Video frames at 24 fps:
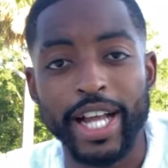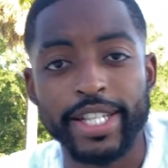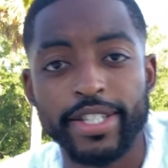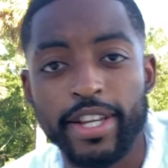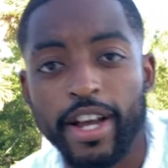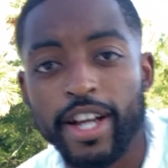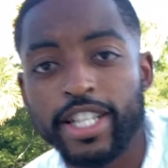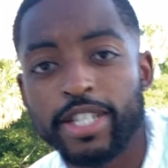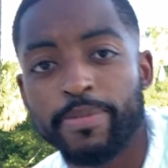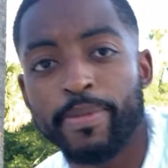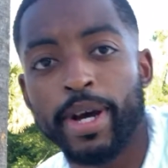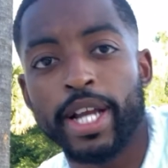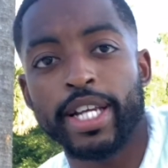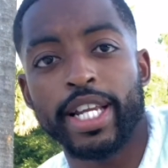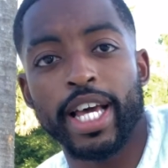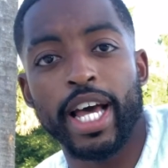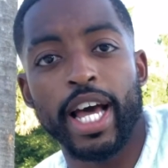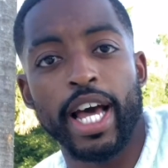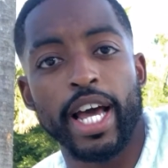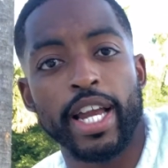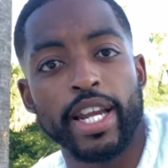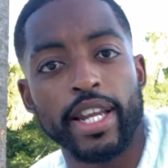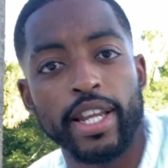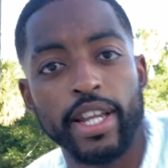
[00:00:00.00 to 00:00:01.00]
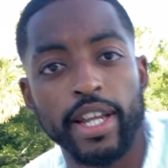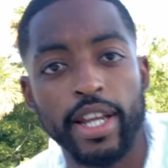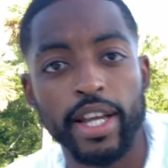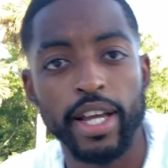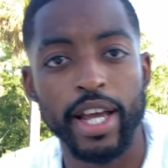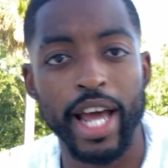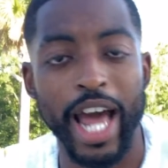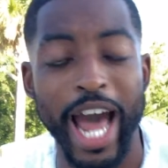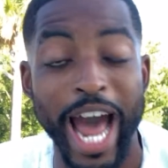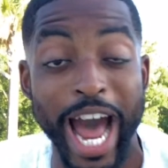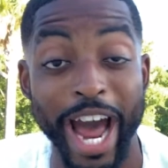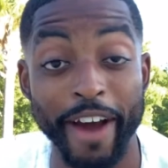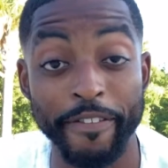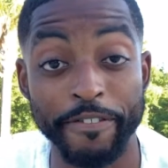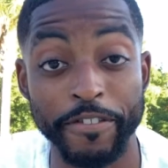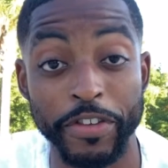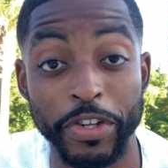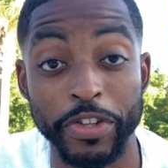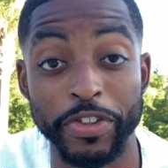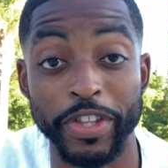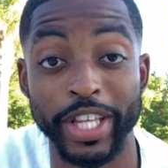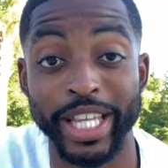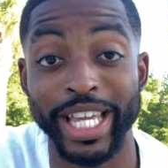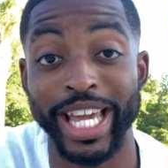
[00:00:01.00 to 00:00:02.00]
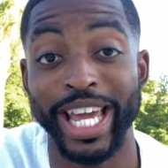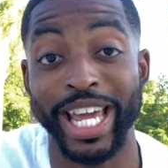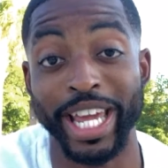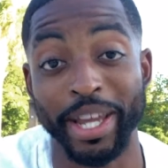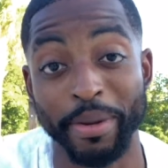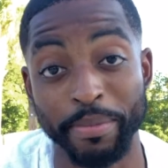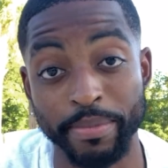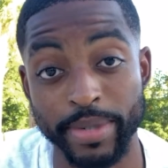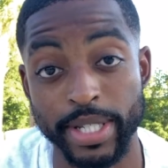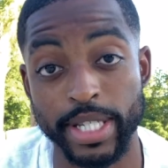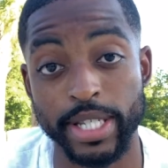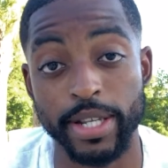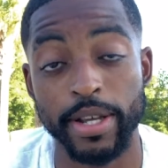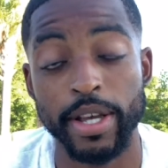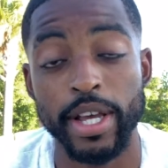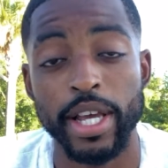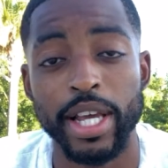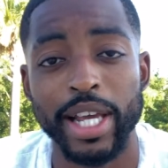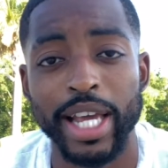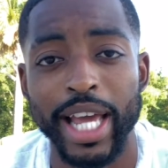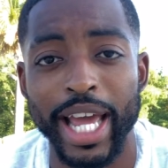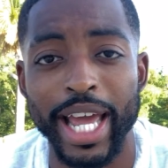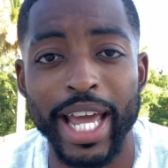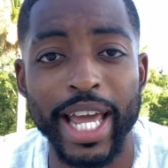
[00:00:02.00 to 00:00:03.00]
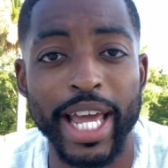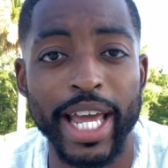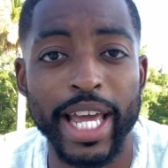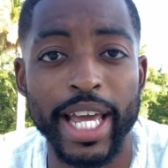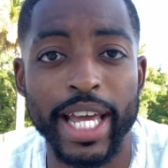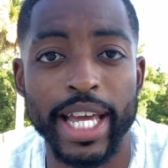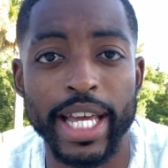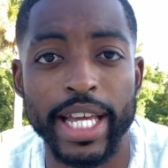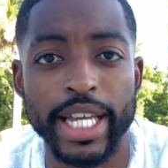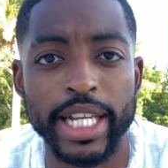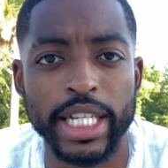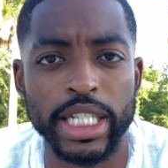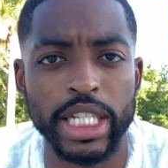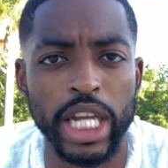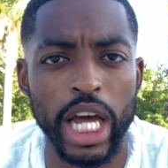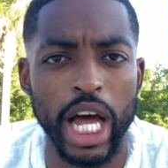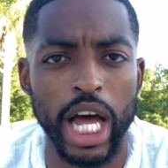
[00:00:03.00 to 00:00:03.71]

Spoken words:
talked to my dad after the games, and